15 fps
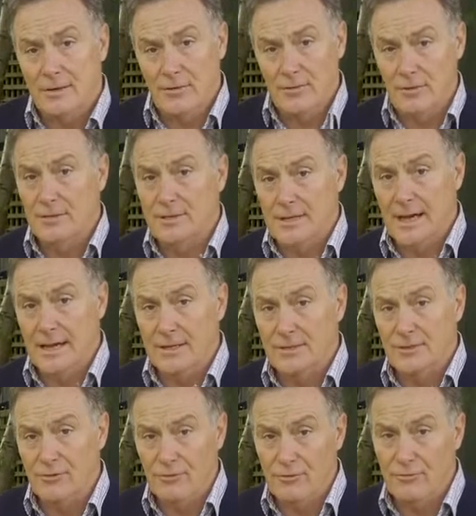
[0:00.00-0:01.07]
crosshead
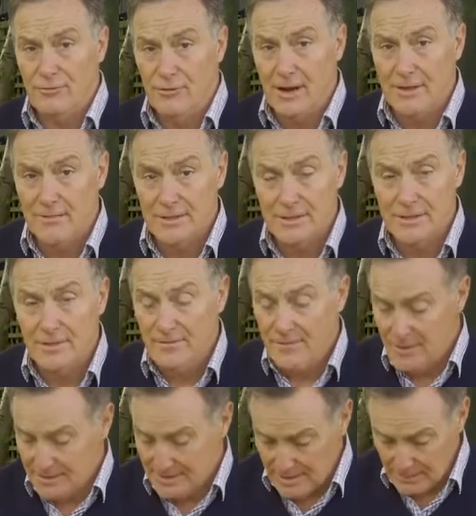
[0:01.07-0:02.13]
screwdriver. So the
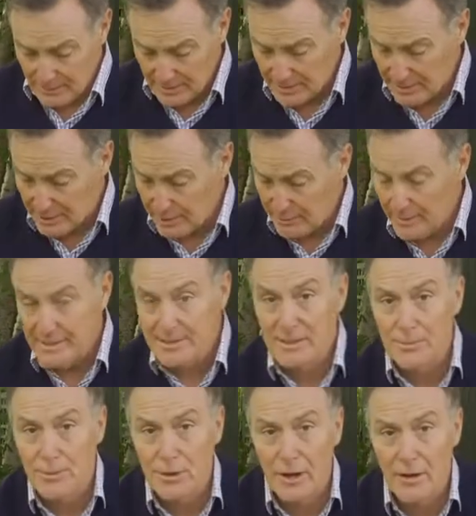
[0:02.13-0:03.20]
first thing we're going to do is
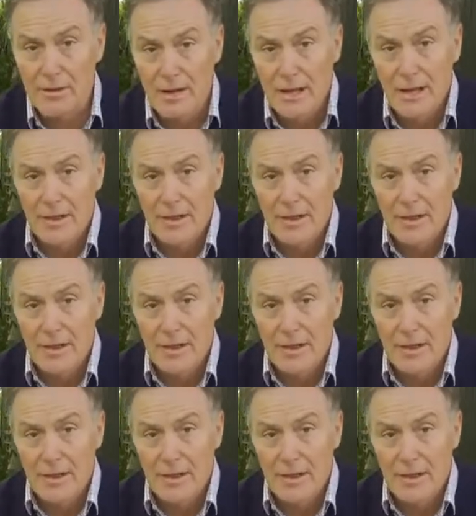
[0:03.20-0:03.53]
to put on